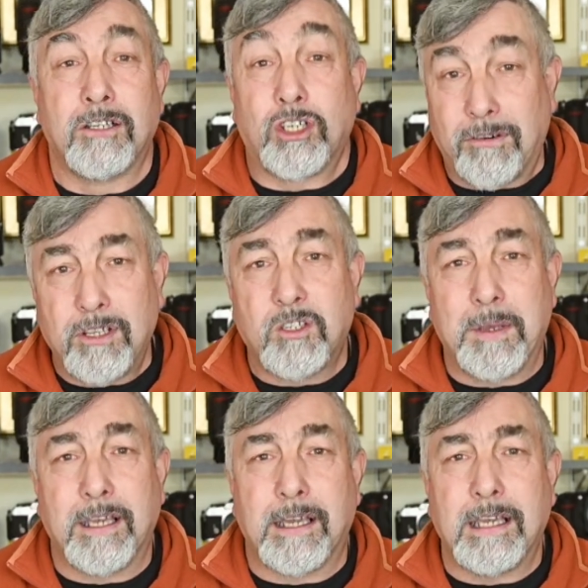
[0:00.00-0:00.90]
Generally
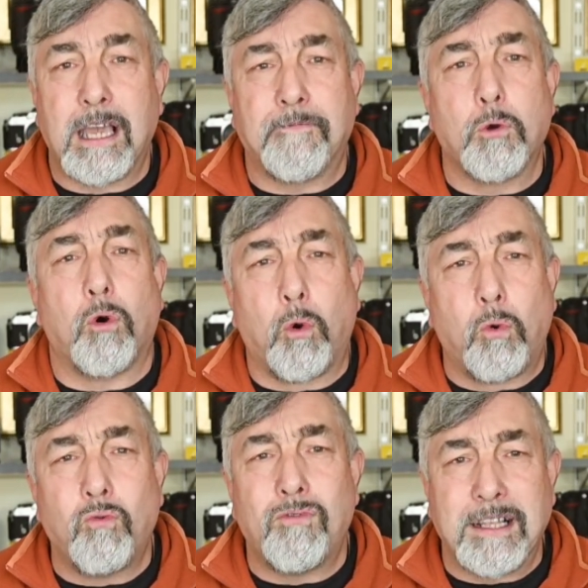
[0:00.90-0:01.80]
speaking, if you
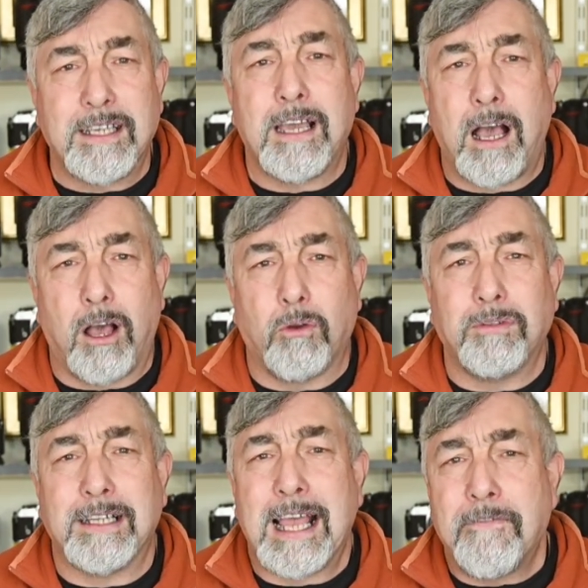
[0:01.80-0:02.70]
already
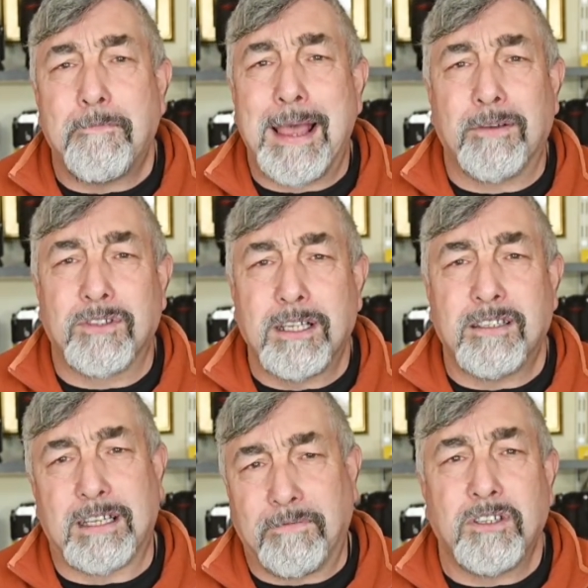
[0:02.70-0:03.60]
own an F-mounted
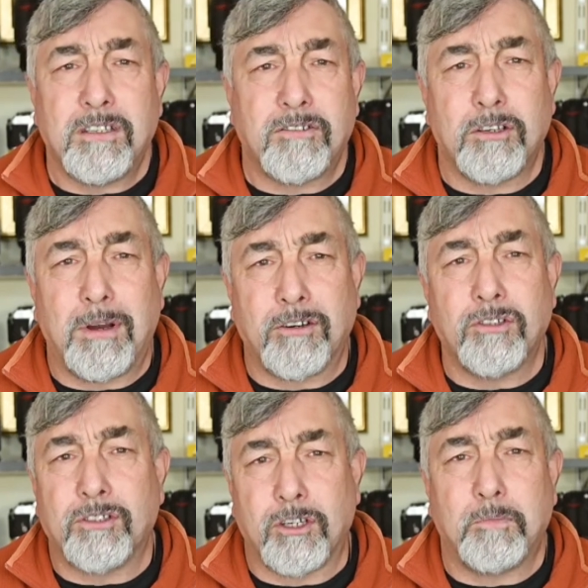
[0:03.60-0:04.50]

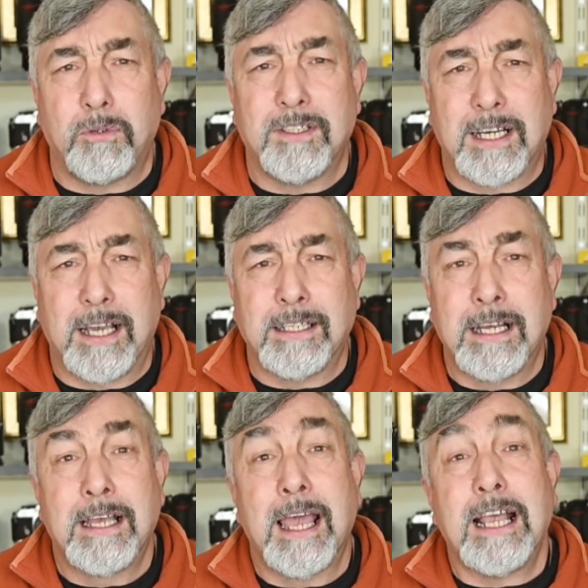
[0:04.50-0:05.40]
70-200 2.8,
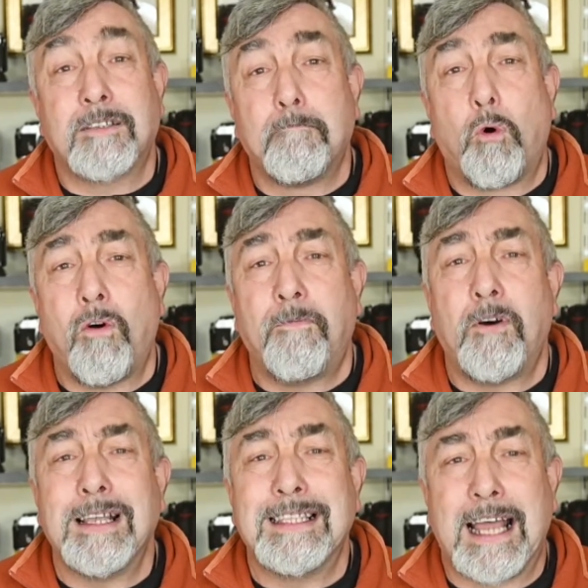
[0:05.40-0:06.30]
it's more
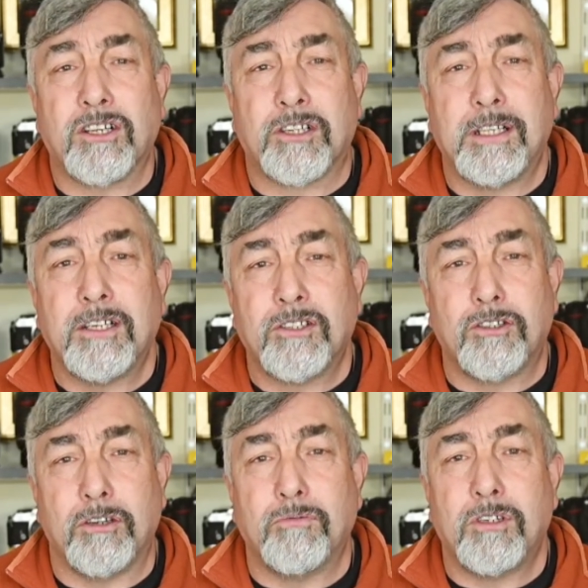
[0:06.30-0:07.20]
financially
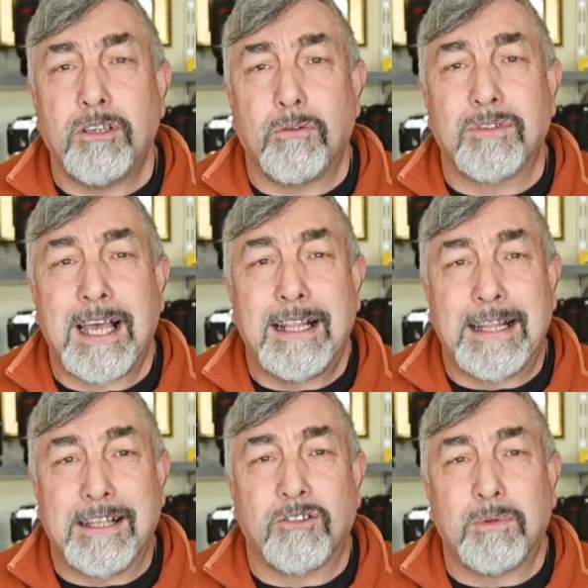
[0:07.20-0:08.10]
astute to use that
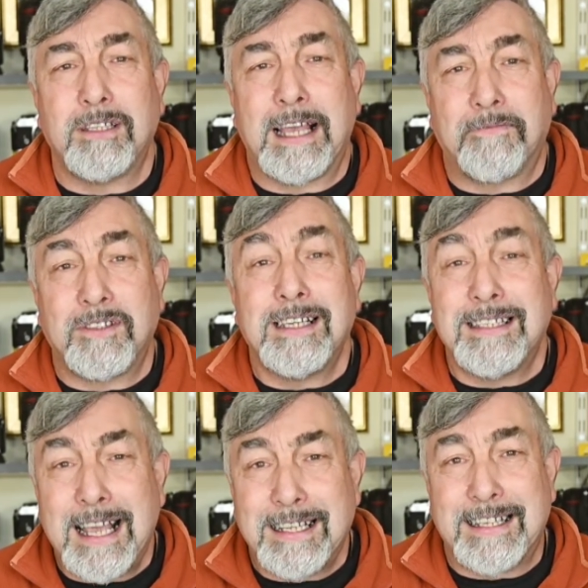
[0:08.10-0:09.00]
lens with an
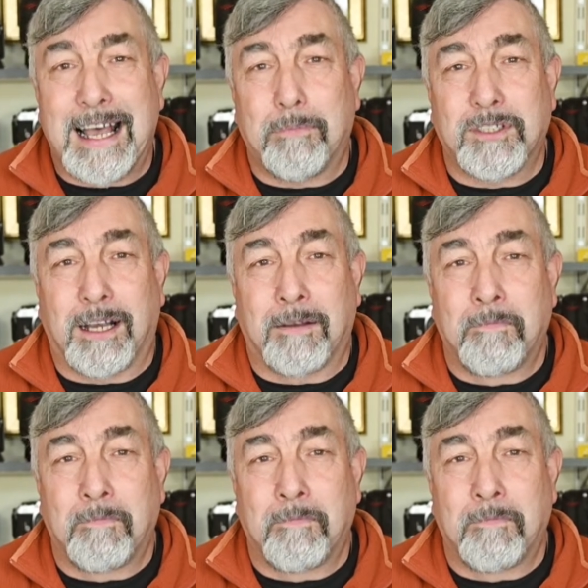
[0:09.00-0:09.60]
FTZ adapter.